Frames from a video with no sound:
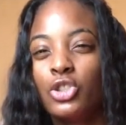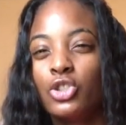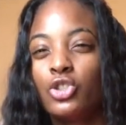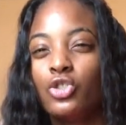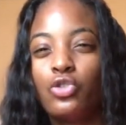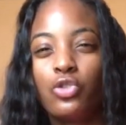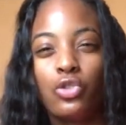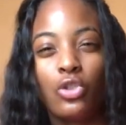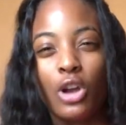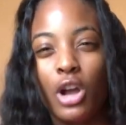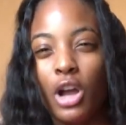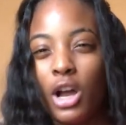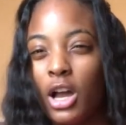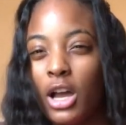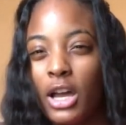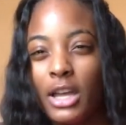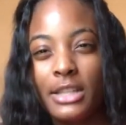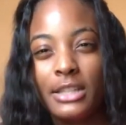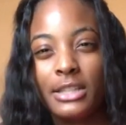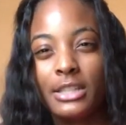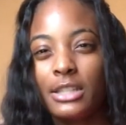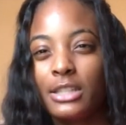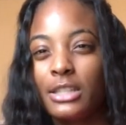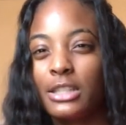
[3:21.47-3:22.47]

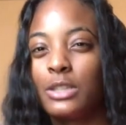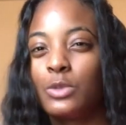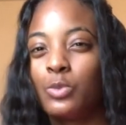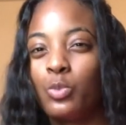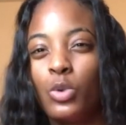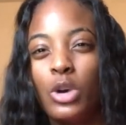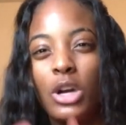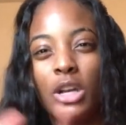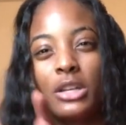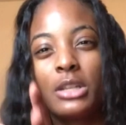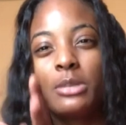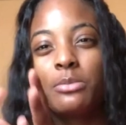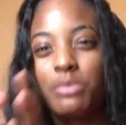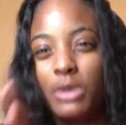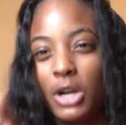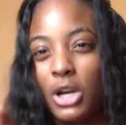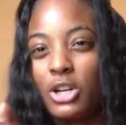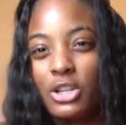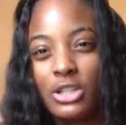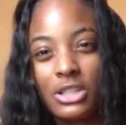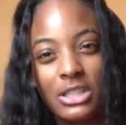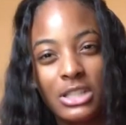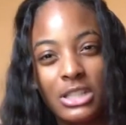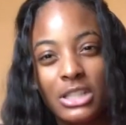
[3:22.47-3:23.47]
drawn to this one
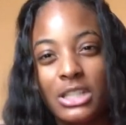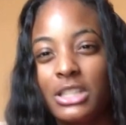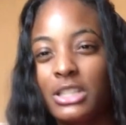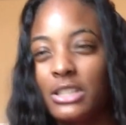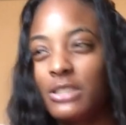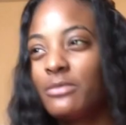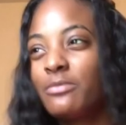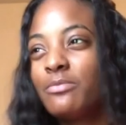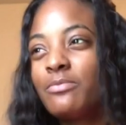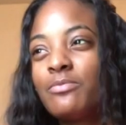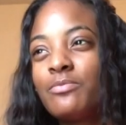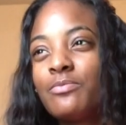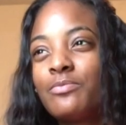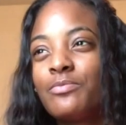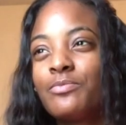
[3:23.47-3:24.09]
person